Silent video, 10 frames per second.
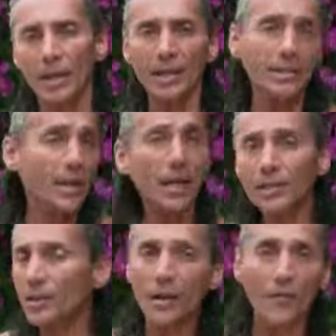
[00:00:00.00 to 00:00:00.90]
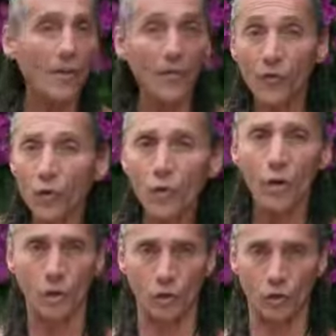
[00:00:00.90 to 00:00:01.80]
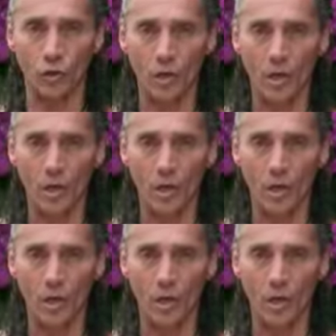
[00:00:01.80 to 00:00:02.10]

it doesn't flourish.